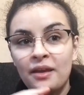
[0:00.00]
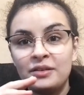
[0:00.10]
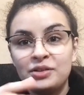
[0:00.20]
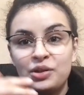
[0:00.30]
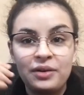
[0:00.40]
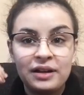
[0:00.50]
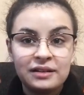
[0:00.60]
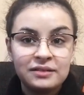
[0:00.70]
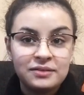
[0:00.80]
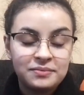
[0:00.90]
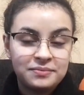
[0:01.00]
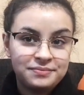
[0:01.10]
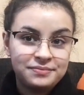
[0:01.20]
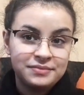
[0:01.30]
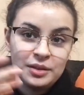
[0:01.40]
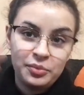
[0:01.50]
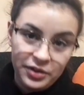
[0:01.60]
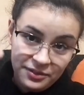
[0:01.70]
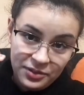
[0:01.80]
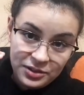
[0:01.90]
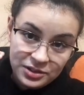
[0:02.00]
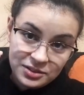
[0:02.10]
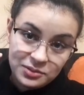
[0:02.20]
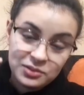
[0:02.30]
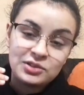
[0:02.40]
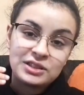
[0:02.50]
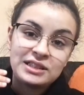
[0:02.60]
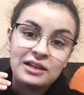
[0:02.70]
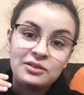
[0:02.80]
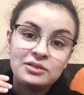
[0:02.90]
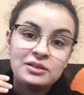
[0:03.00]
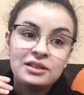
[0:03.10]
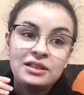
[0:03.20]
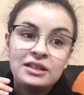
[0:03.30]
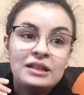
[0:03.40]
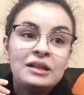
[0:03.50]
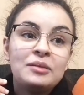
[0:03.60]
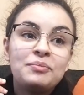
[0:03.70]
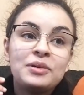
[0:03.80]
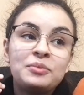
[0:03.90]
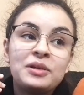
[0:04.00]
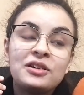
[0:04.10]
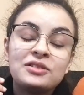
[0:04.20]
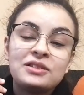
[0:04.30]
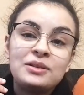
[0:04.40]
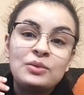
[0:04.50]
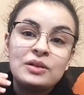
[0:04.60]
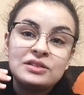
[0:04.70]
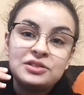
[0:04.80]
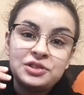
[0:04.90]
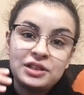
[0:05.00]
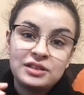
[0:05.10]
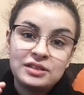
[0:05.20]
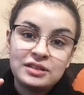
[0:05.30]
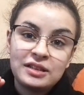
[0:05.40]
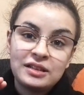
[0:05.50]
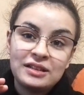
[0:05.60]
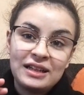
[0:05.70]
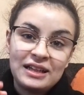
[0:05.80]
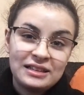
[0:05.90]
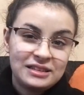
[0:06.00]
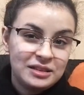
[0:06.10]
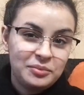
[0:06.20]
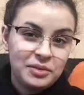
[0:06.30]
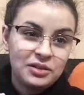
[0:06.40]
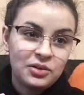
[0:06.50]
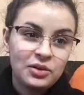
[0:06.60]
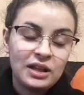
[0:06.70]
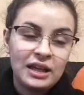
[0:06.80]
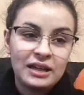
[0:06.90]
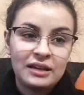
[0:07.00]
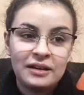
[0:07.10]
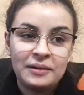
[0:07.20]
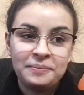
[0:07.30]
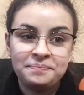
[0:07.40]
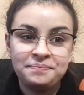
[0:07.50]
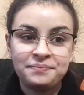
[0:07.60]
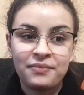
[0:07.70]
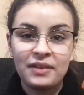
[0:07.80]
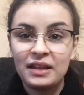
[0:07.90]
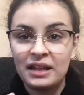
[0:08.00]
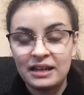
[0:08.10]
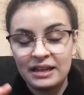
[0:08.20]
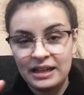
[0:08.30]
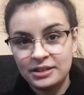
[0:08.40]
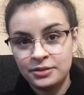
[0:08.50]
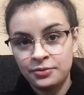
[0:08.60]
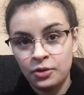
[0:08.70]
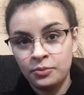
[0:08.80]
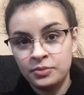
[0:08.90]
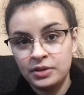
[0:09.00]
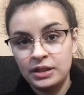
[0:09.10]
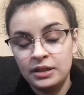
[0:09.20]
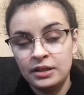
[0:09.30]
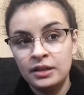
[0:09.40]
during the previous ultrasound, but because it was just an estimate or like a guess from the